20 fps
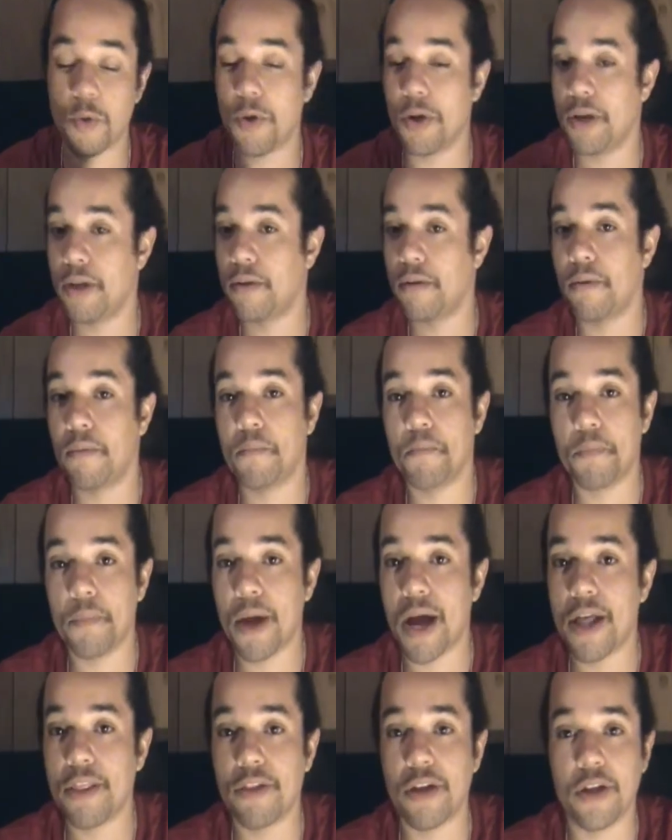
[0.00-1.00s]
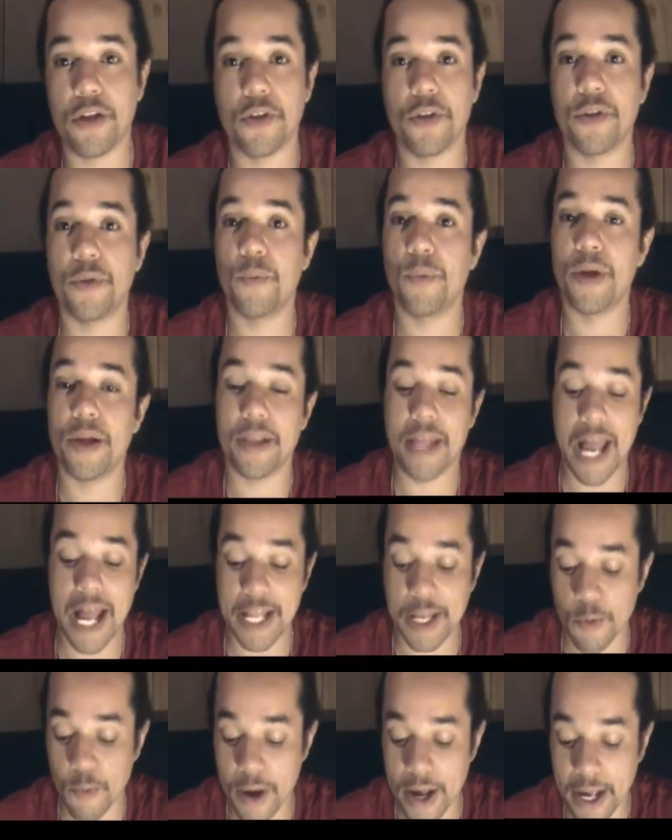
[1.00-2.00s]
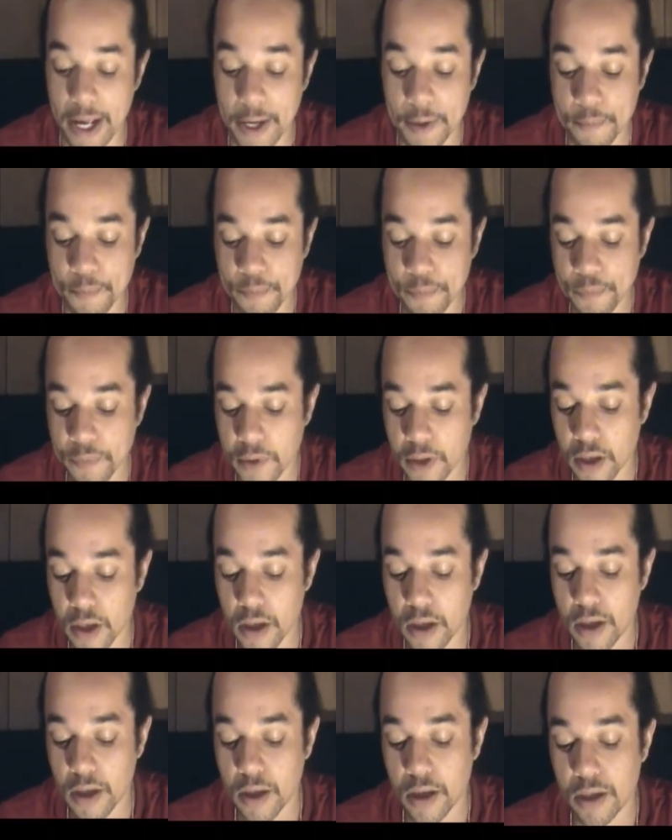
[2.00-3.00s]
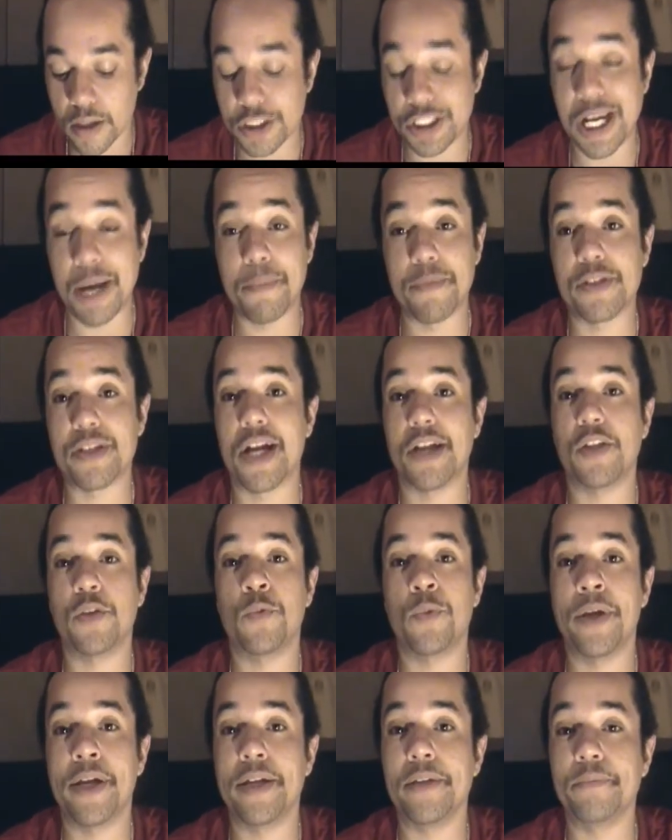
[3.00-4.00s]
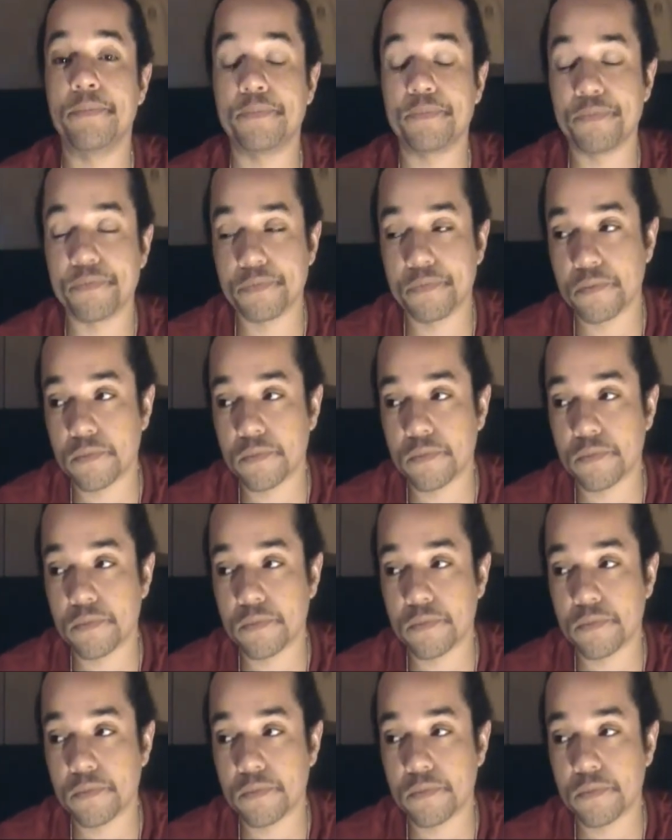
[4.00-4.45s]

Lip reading: and Orton. I thought I could have went. Anyway, Sheamus got the win.